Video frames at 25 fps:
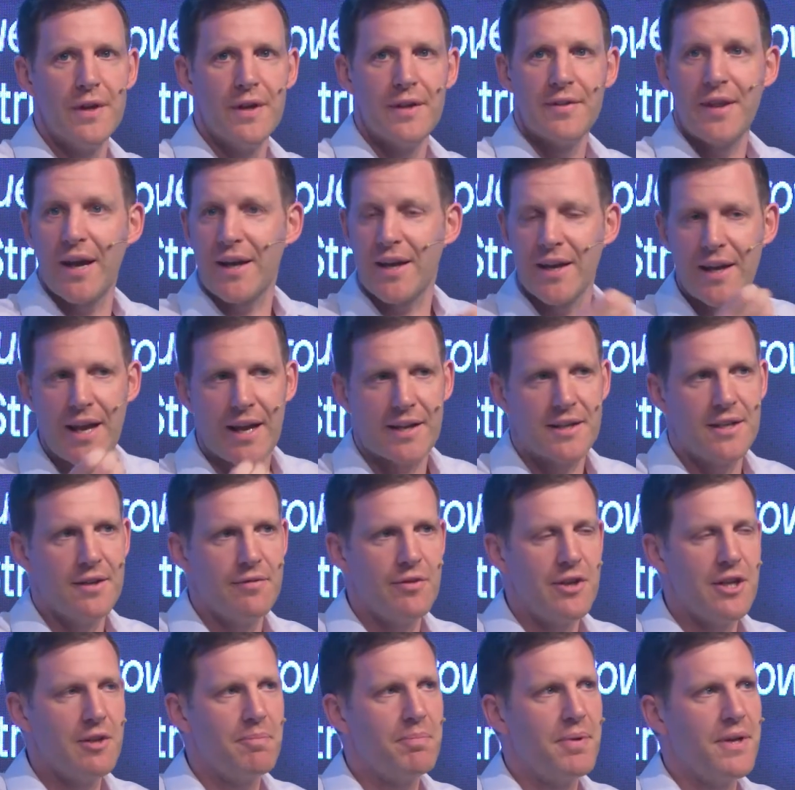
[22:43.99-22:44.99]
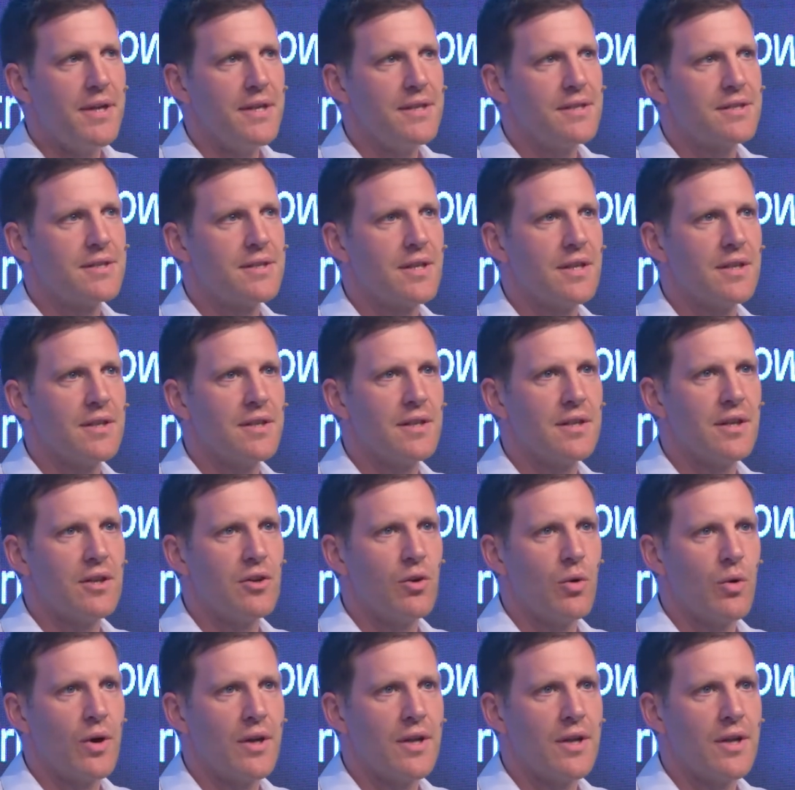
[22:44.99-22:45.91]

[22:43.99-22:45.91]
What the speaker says: that connectivity piece, and, you know,